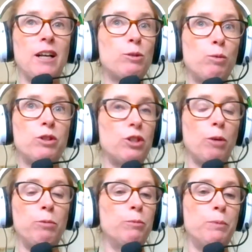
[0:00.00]
That's what the
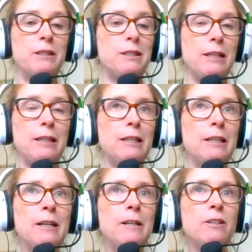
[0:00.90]
WPC
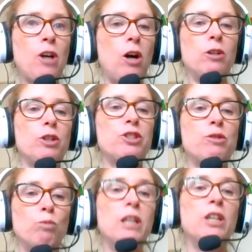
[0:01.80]

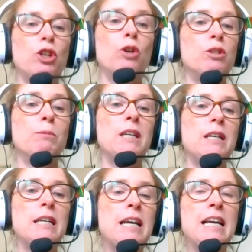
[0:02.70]
Congress really showed to me,